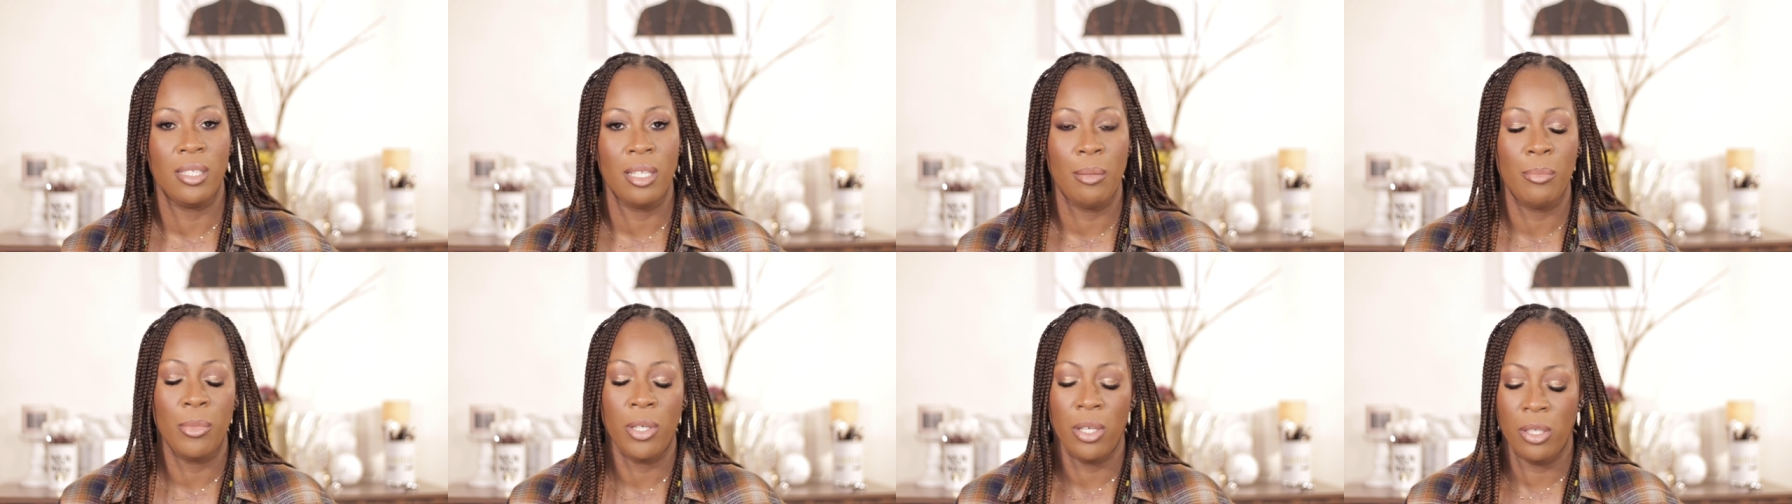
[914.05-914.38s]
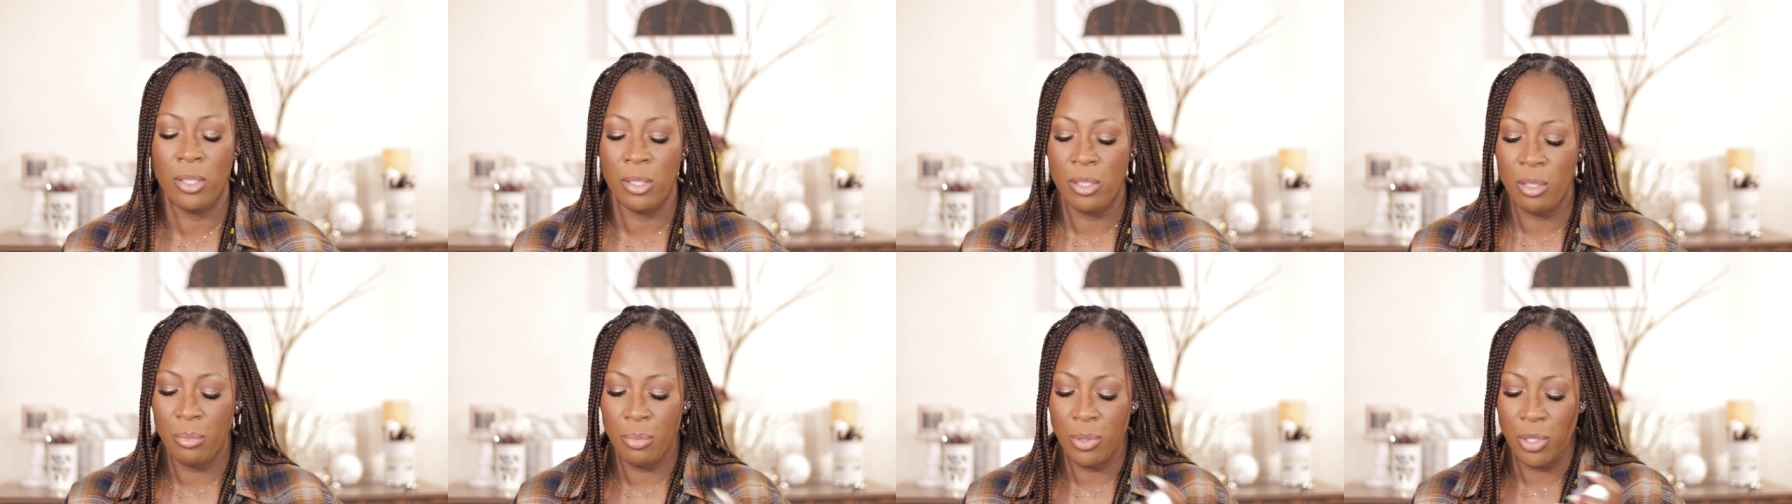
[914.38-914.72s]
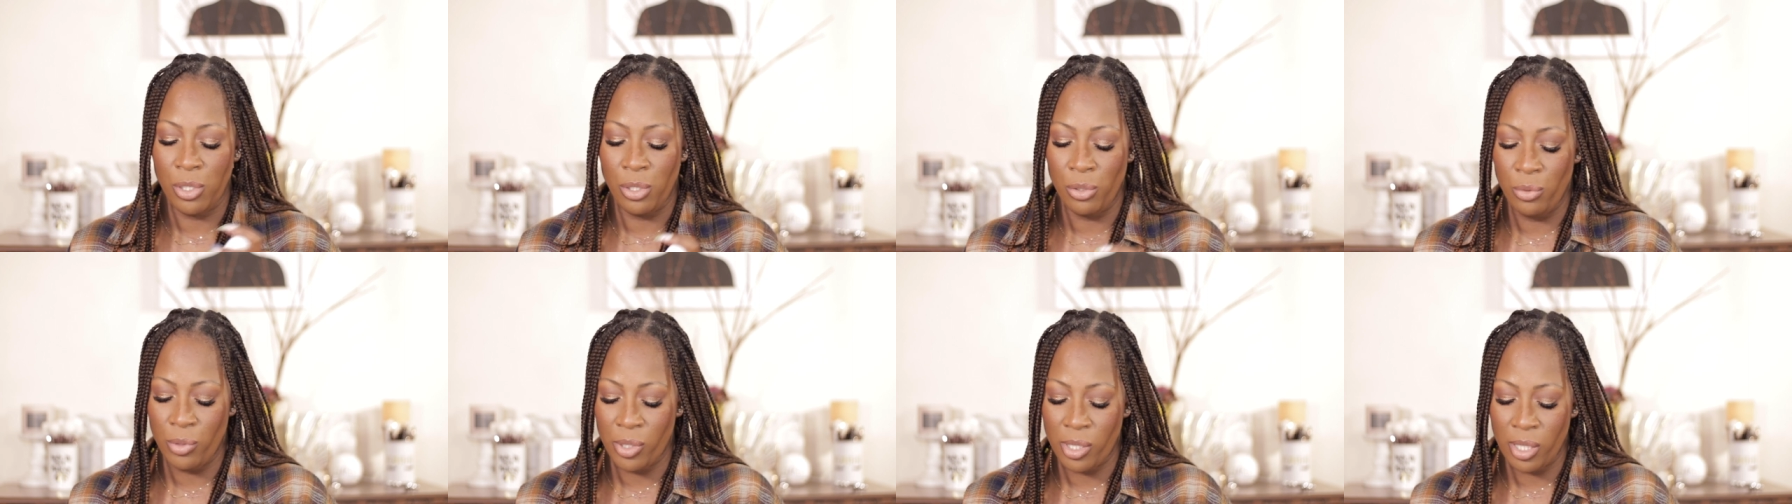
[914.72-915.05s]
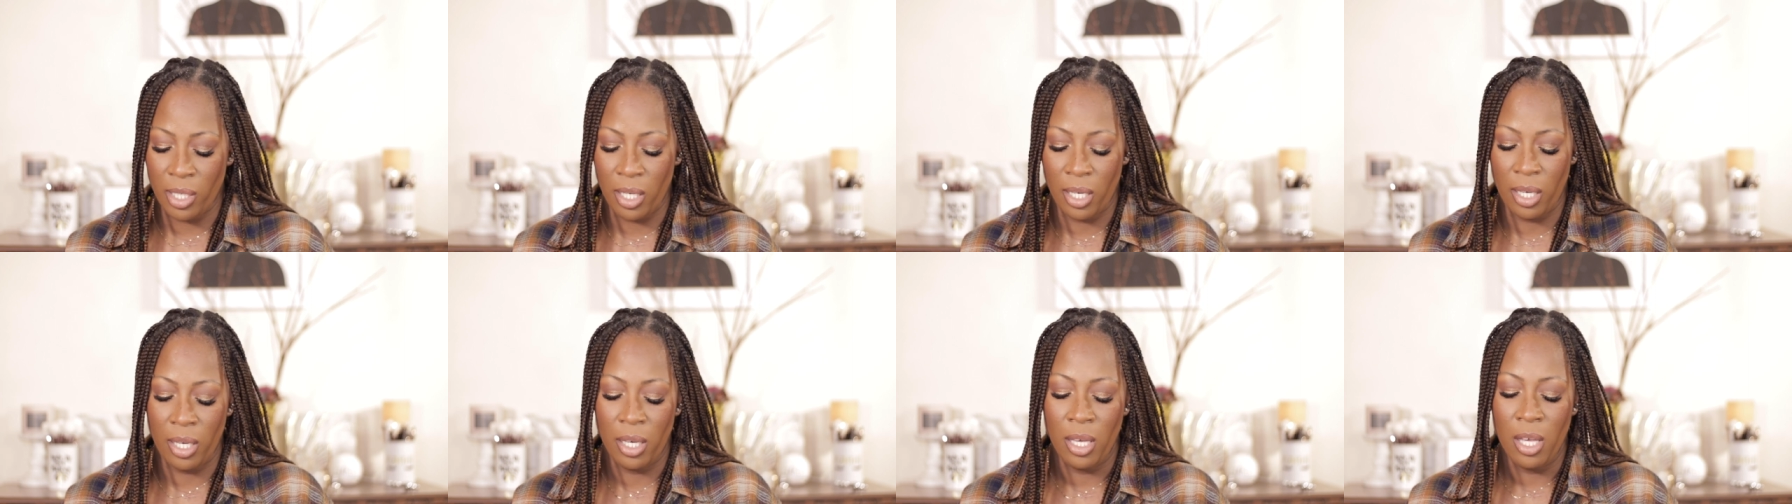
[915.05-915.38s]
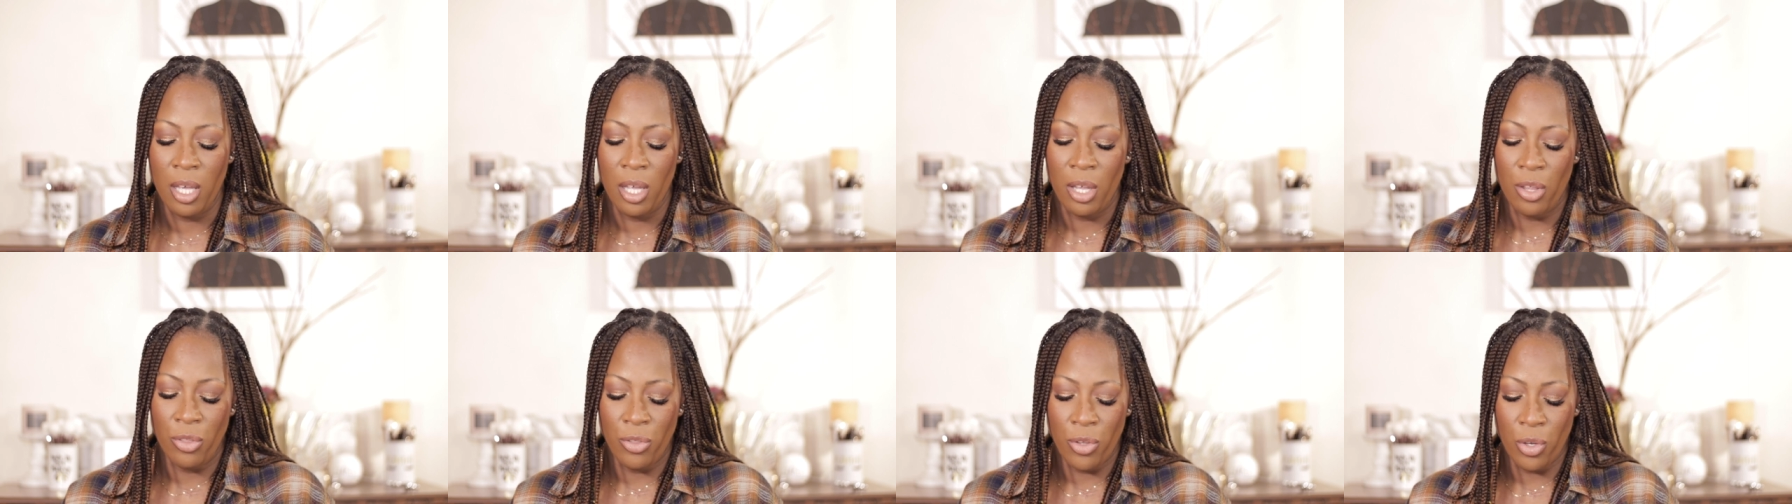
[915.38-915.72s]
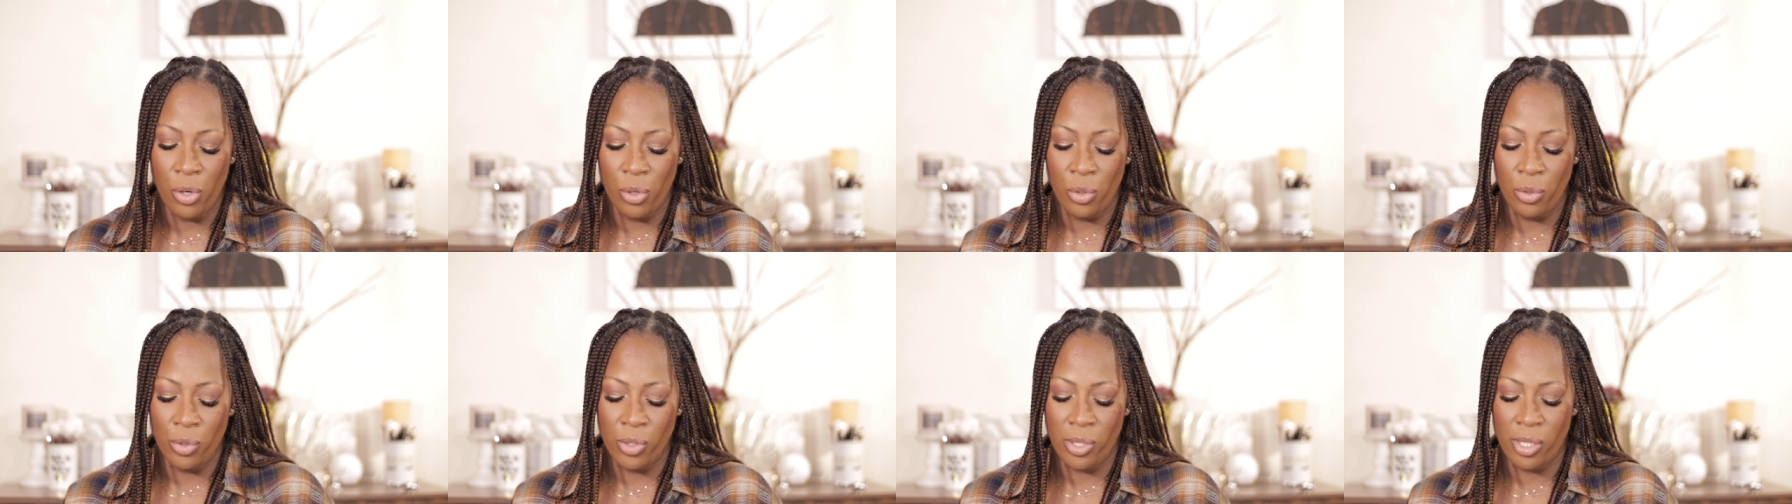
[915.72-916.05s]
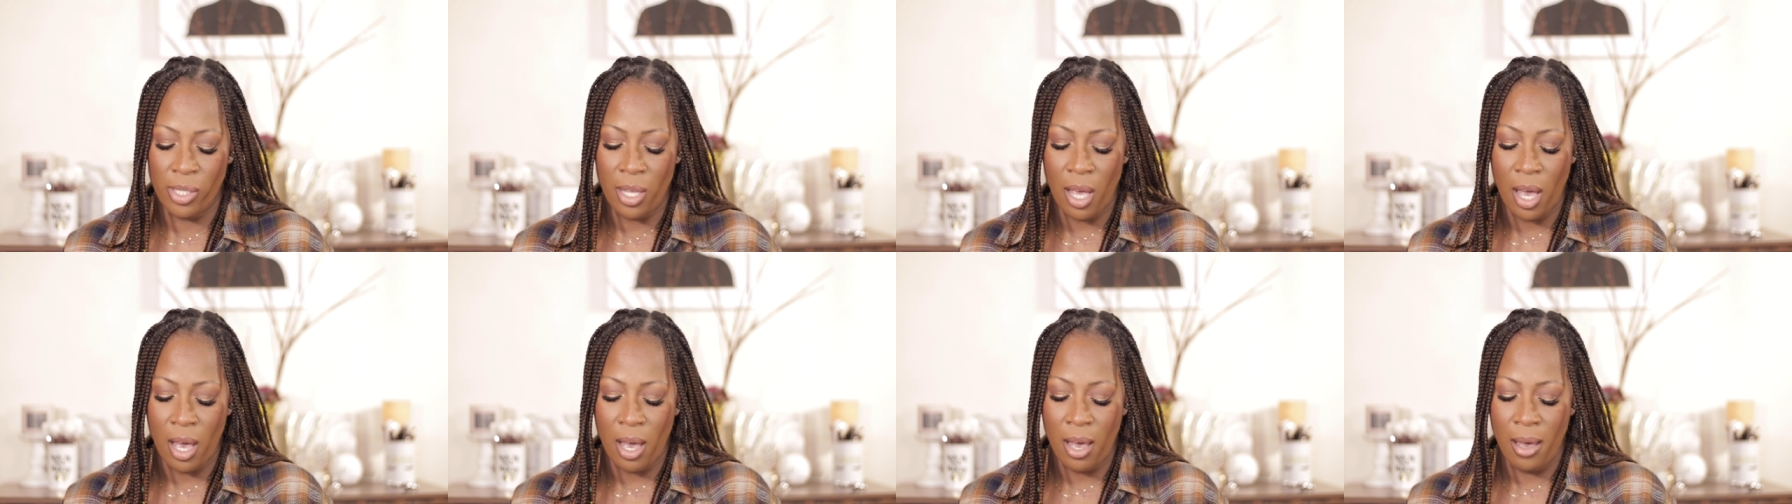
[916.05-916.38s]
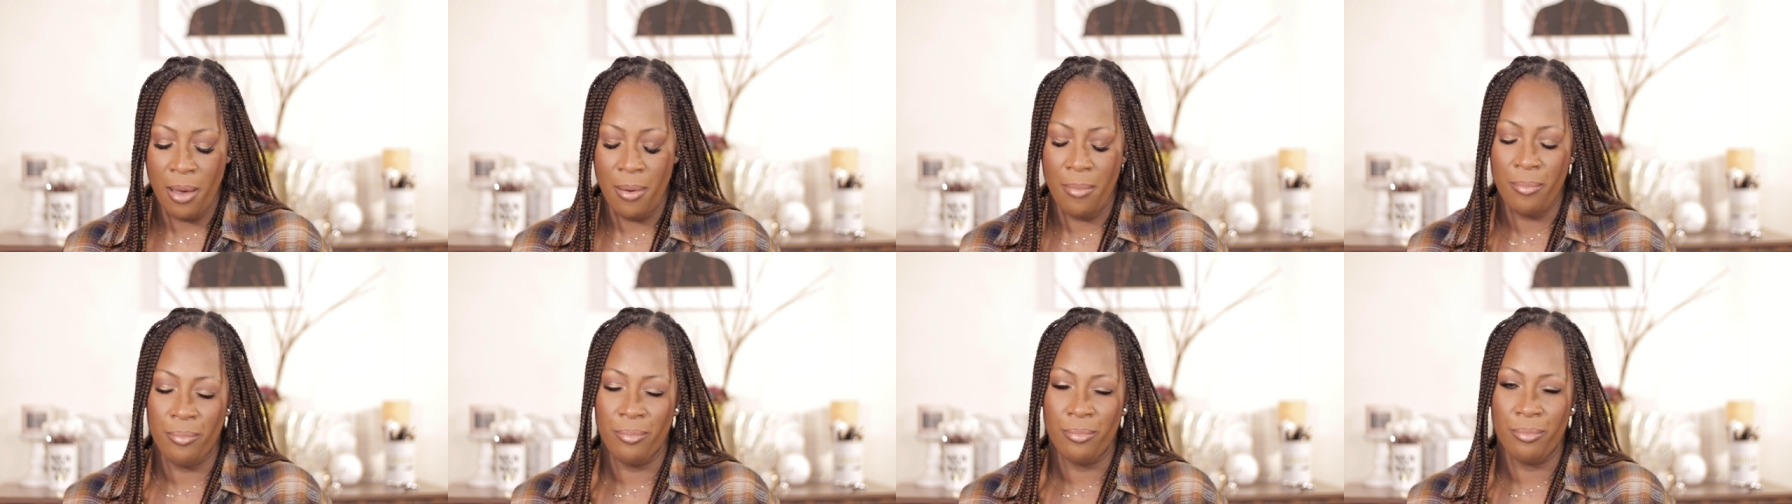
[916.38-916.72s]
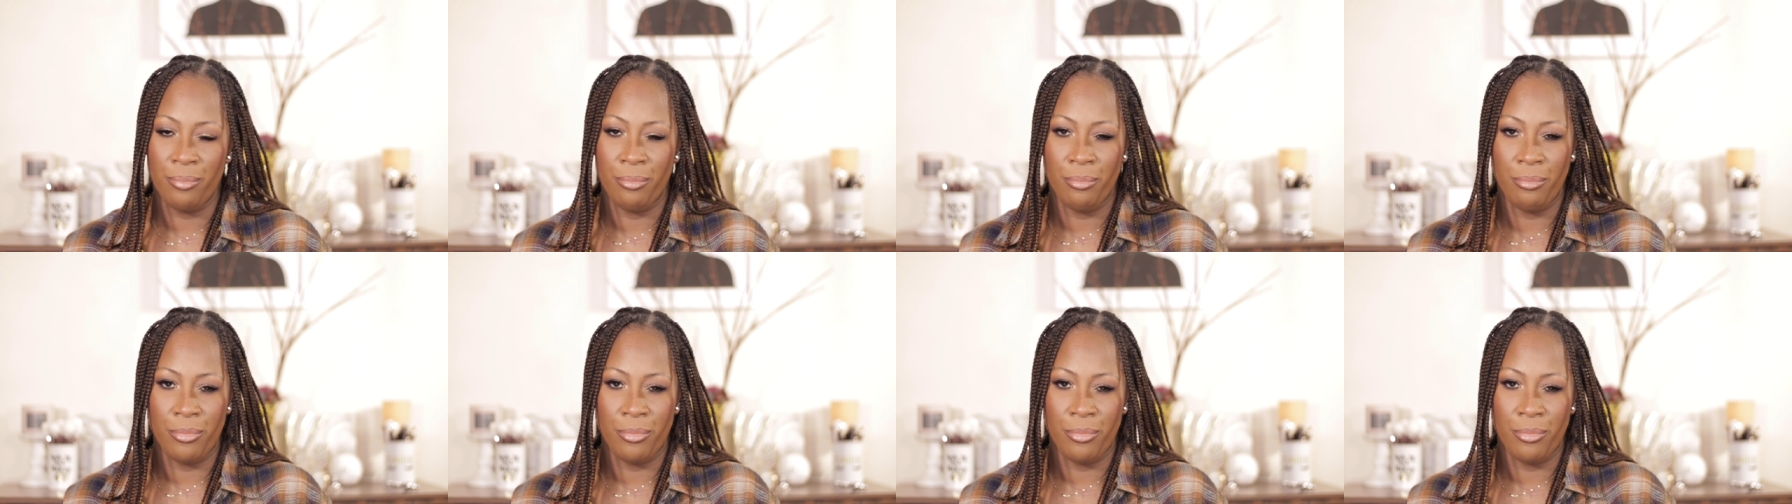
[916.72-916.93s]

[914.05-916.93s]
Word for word: I'm going to be using those um,